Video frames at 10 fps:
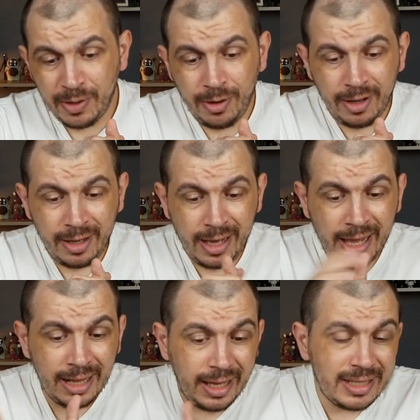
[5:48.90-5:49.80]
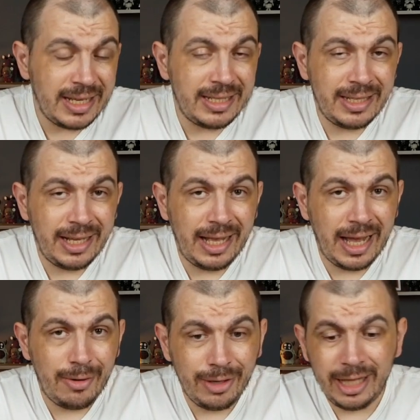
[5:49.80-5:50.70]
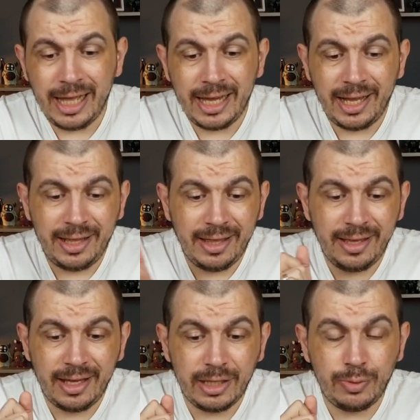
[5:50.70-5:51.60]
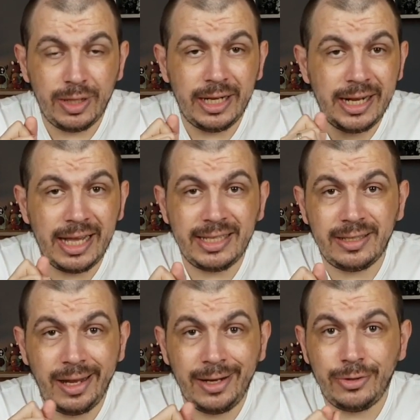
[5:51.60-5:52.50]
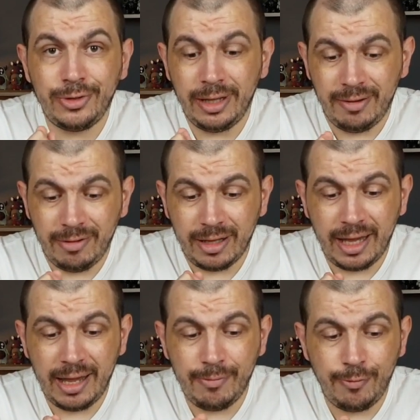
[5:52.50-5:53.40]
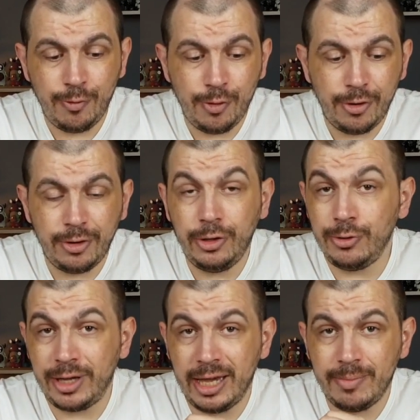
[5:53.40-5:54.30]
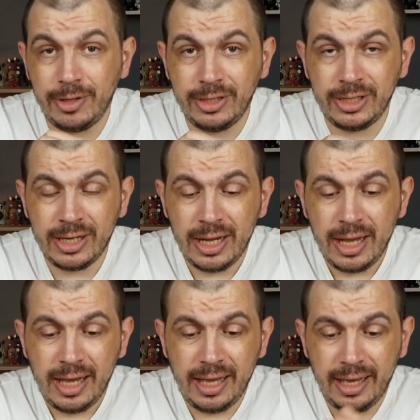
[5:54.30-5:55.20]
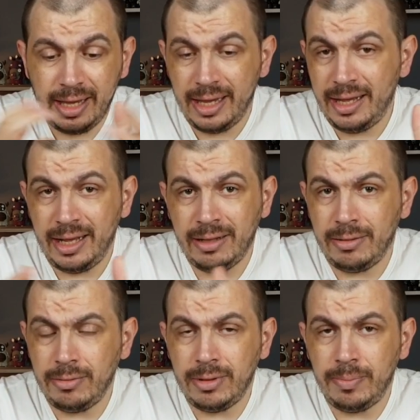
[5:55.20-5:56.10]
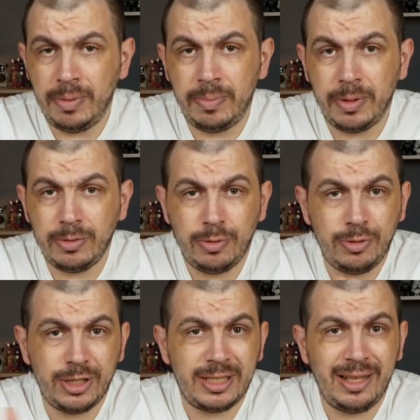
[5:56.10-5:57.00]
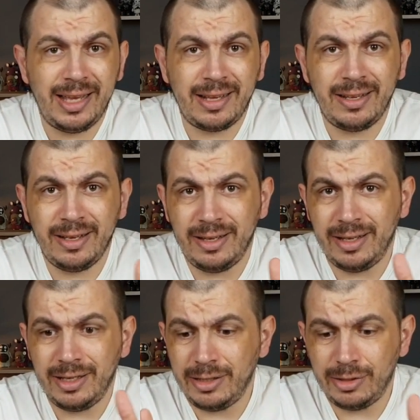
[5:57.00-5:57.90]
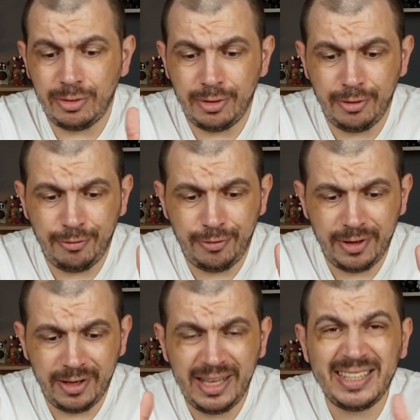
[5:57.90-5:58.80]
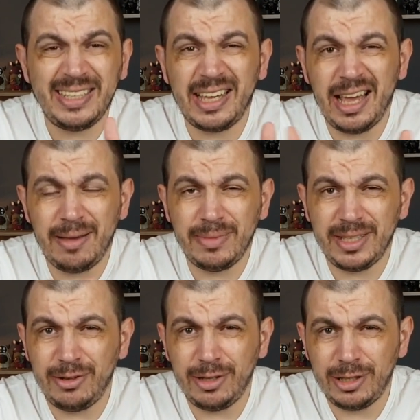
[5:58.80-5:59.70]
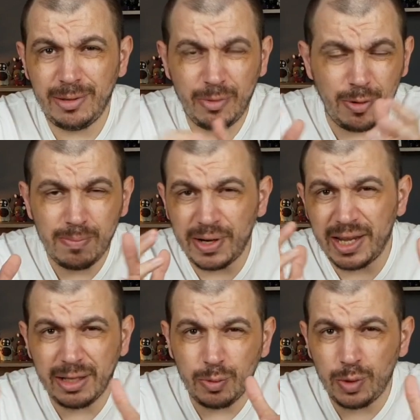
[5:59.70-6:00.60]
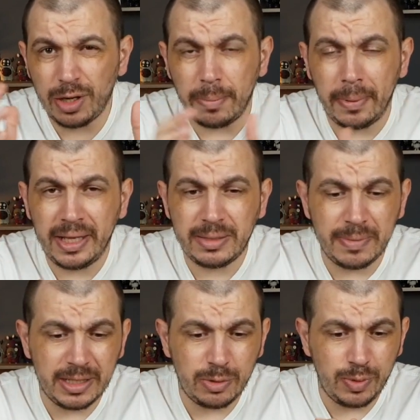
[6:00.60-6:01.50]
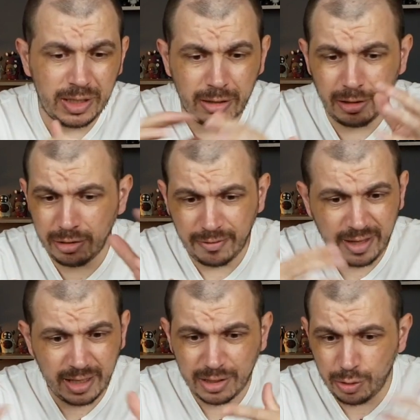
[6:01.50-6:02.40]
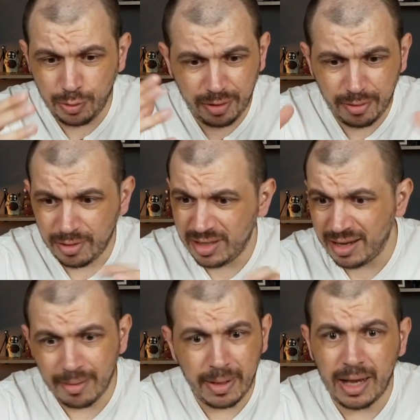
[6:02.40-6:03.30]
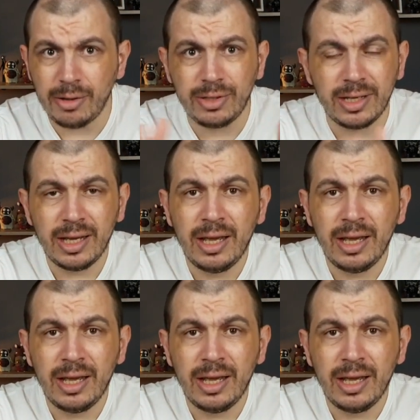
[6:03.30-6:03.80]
Uh, I, as I said, I really like it. I think it's really nice entry level game for new gamers uh, and the people who just like uh, sort of uh, easy games, and not some complicated worker placements with lots of things to think about.